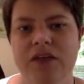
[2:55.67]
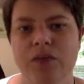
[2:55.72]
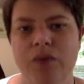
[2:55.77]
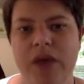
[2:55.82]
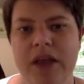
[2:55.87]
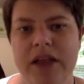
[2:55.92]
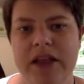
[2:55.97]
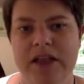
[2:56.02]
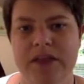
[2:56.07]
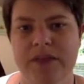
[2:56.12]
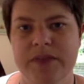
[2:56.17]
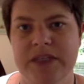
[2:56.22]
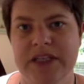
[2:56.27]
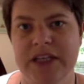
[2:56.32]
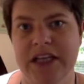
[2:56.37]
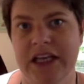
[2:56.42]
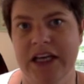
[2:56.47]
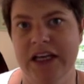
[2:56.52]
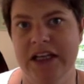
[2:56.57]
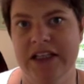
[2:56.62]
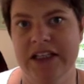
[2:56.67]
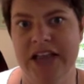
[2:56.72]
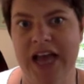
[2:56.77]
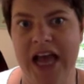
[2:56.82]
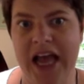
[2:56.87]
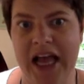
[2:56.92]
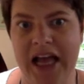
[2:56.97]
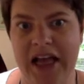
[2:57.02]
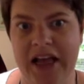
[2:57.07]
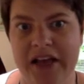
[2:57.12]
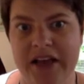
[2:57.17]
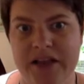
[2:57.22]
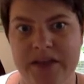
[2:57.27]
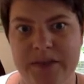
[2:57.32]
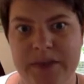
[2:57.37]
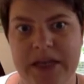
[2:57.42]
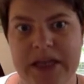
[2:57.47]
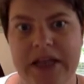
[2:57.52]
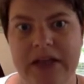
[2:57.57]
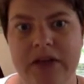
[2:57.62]
when this particular tag has
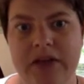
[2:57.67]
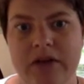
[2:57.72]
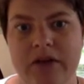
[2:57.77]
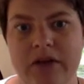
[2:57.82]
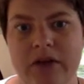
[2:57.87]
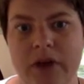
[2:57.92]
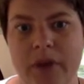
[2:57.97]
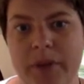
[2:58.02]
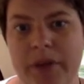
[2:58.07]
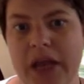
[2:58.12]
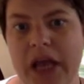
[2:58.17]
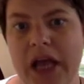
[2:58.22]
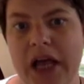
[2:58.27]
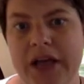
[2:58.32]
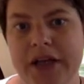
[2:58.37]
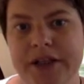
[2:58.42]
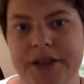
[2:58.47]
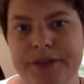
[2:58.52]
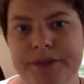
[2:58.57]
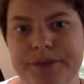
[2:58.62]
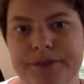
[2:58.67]
been applied.